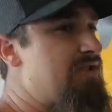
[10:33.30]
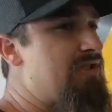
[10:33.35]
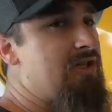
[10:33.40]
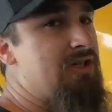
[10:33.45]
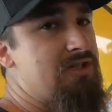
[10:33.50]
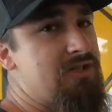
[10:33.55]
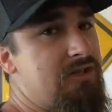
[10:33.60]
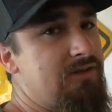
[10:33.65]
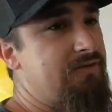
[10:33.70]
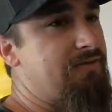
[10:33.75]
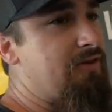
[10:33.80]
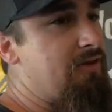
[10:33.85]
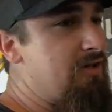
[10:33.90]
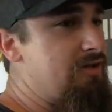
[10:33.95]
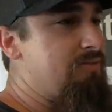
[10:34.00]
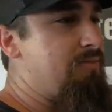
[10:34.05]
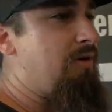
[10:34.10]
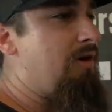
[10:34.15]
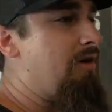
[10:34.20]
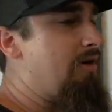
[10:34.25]
just the
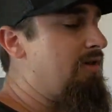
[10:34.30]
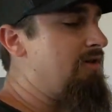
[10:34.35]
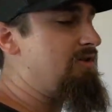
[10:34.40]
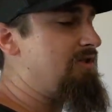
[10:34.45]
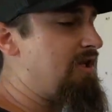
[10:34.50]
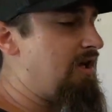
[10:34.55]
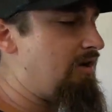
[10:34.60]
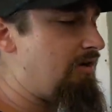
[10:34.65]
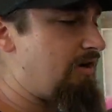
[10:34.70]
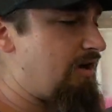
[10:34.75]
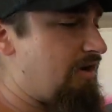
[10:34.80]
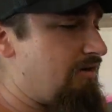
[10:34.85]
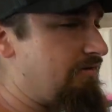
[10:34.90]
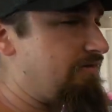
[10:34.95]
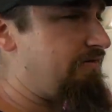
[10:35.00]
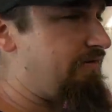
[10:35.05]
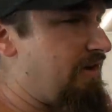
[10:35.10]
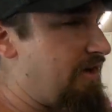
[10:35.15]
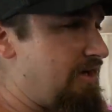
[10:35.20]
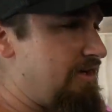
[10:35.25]
first part of the teardown
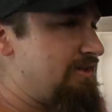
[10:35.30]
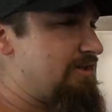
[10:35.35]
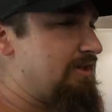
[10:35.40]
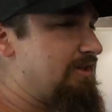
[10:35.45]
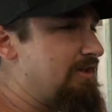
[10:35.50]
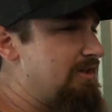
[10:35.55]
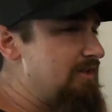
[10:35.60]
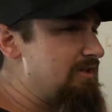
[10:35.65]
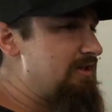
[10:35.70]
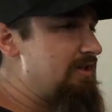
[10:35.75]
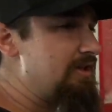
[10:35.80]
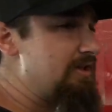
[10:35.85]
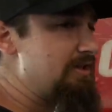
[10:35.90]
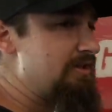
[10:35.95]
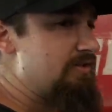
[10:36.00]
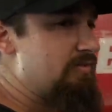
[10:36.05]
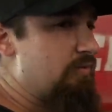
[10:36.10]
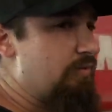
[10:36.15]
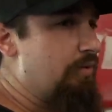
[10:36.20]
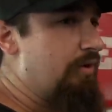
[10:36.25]
phase, and this
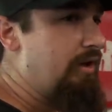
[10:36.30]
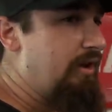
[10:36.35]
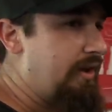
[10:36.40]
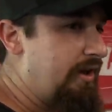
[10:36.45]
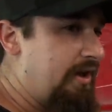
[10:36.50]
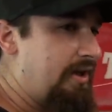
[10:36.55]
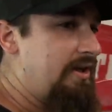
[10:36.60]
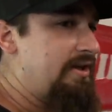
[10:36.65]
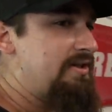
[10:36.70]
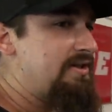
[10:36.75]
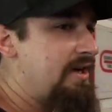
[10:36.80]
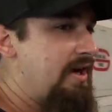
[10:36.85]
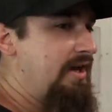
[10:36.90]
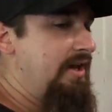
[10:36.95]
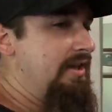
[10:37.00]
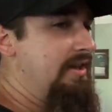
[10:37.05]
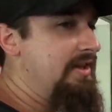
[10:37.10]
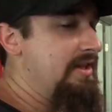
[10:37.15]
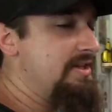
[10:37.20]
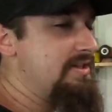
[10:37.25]
is really
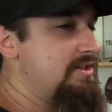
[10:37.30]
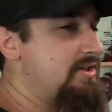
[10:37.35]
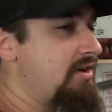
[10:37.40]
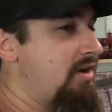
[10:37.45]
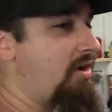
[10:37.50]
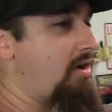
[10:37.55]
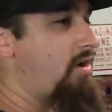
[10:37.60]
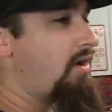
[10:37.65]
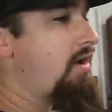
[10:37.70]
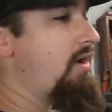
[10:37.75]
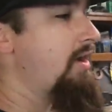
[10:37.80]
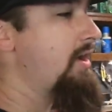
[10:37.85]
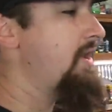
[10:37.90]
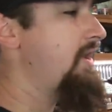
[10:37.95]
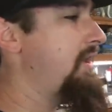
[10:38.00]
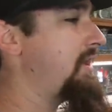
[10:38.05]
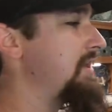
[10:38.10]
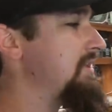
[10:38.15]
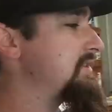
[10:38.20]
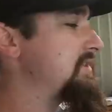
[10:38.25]
exciting. This car
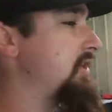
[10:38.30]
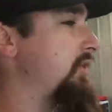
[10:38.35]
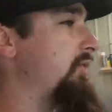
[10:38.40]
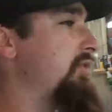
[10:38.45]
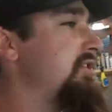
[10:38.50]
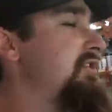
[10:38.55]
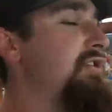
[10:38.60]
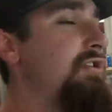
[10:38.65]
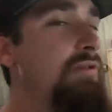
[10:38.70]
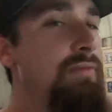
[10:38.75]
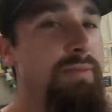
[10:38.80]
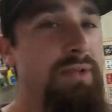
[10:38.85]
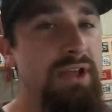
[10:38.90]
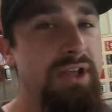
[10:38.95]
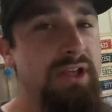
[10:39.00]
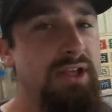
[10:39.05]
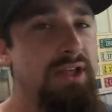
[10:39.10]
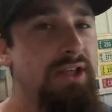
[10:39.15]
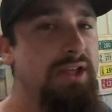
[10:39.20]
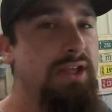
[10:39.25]
is going to
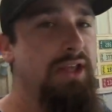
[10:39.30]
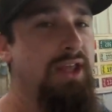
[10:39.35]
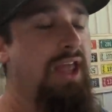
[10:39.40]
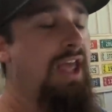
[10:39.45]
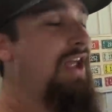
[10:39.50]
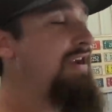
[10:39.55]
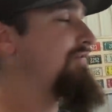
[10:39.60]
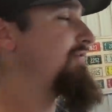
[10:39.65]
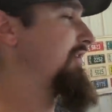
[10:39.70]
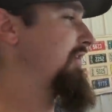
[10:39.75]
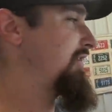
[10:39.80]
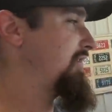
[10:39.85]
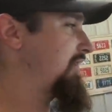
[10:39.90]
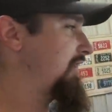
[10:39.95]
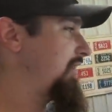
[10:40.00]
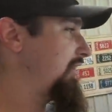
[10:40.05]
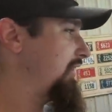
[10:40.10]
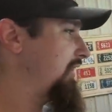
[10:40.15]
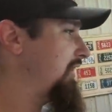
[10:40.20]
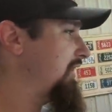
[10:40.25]
be
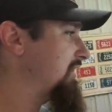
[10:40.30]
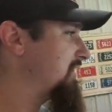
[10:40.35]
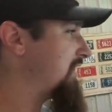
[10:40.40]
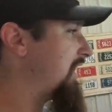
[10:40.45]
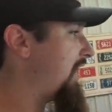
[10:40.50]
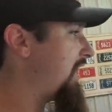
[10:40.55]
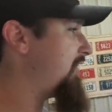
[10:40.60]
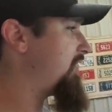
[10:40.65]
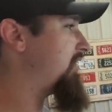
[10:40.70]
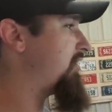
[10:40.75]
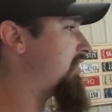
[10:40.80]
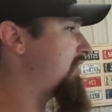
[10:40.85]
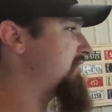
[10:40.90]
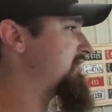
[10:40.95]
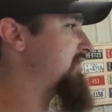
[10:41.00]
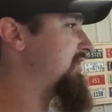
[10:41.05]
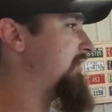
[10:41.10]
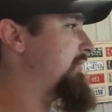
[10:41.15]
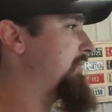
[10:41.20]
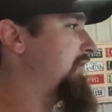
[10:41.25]
everything. The entire car is
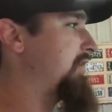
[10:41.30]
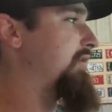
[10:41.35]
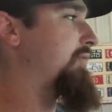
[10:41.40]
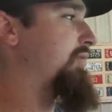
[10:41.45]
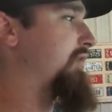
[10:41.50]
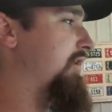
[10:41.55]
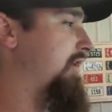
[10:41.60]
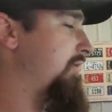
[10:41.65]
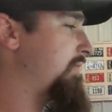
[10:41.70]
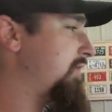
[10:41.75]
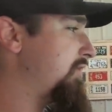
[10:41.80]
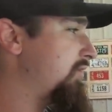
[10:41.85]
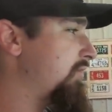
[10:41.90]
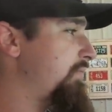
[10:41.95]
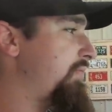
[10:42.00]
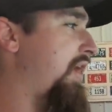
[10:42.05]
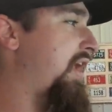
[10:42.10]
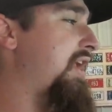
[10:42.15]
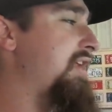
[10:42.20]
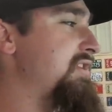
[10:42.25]
going to be done. We're going to be doing
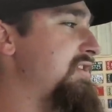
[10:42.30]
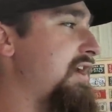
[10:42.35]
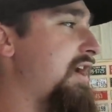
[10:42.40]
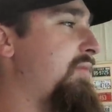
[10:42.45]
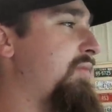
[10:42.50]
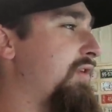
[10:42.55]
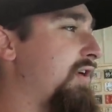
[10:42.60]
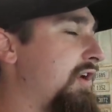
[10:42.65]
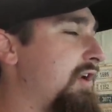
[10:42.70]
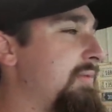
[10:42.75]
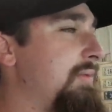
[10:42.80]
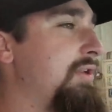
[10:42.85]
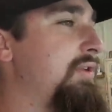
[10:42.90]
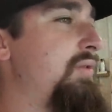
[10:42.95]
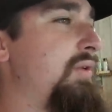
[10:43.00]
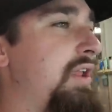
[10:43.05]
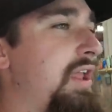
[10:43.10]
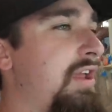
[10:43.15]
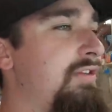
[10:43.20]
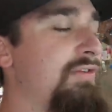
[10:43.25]
paint job. We're going to be
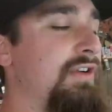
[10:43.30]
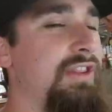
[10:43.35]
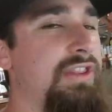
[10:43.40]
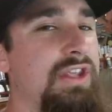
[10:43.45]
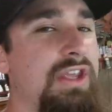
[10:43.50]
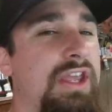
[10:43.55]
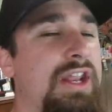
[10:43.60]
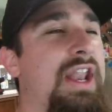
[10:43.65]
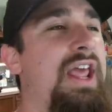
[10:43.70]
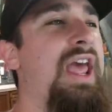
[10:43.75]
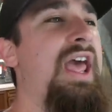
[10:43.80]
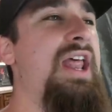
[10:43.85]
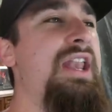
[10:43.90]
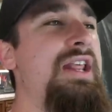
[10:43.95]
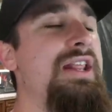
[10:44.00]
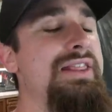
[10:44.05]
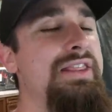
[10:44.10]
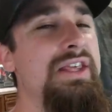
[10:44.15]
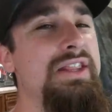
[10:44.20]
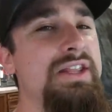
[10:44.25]
doing everything and
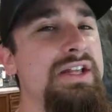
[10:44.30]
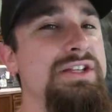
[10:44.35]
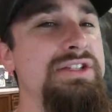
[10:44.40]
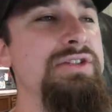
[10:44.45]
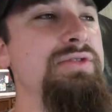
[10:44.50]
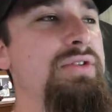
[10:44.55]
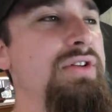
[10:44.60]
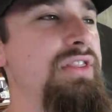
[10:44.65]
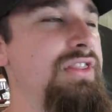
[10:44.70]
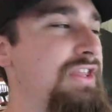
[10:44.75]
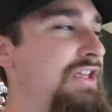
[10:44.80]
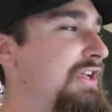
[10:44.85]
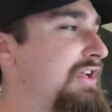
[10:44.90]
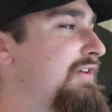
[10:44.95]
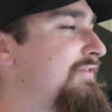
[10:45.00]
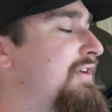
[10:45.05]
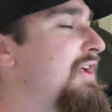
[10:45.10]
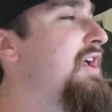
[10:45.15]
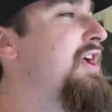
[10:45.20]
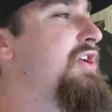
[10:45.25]
anything that you could think
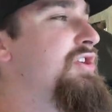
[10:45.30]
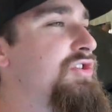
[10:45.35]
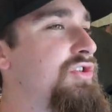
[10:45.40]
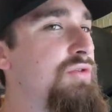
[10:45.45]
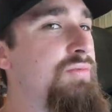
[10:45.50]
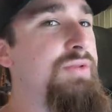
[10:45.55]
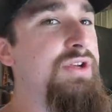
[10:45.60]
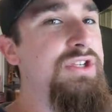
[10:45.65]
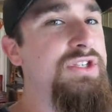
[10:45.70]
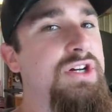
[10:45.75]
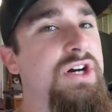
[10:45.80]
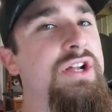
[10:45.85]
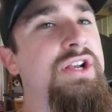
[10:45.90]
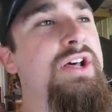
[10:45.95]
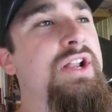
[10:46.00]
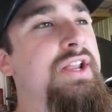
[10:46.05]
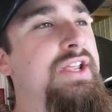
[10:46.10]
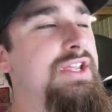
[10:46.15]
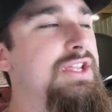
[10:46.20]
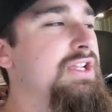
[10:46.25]
of to be done
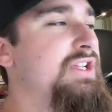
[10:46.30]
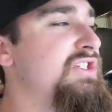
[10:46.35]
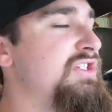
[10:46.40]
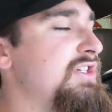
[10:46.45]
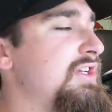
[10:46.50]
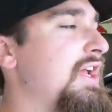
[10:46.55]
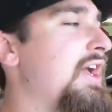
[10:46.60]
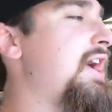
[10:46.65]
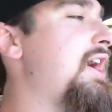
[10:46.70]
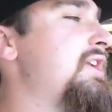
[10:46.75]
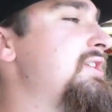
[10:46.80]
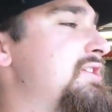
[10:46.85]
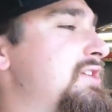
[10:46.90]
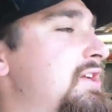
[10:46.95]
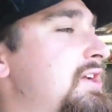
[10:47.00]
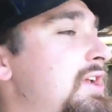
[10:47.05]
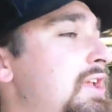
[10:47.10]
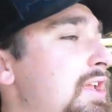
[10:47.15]
on an EG hatch